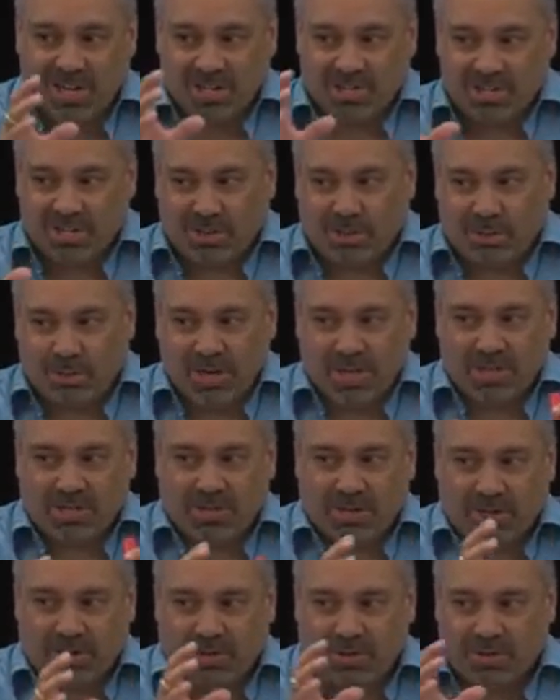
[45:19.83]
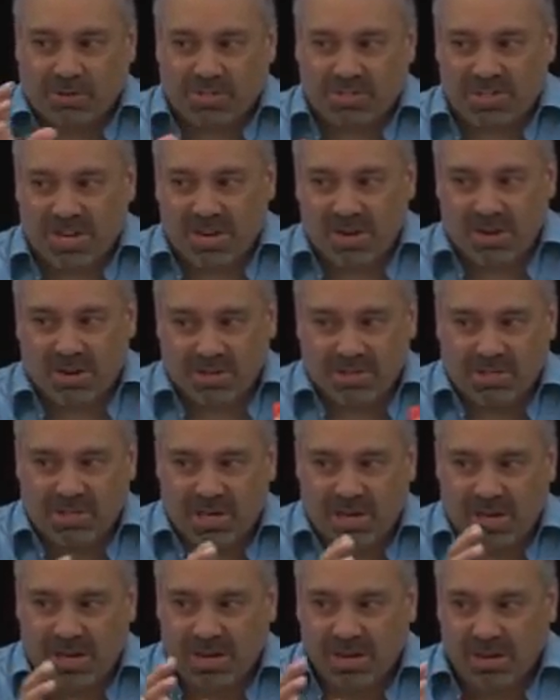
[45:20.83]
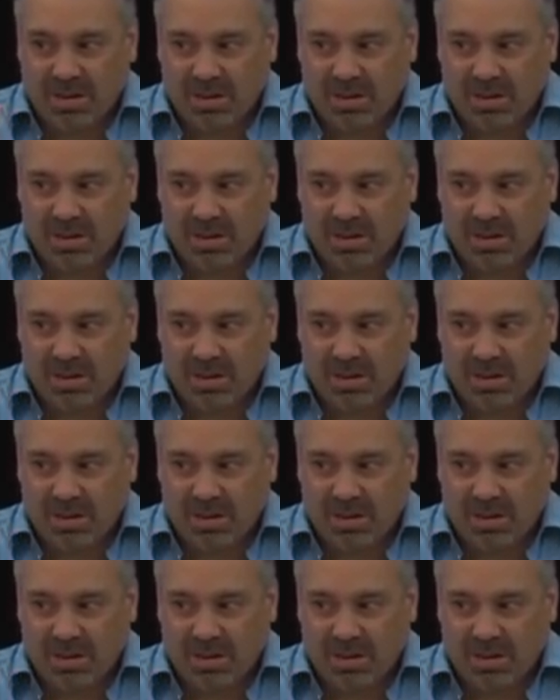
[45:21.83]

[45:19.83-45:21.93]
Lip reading: It's a three-circle synergy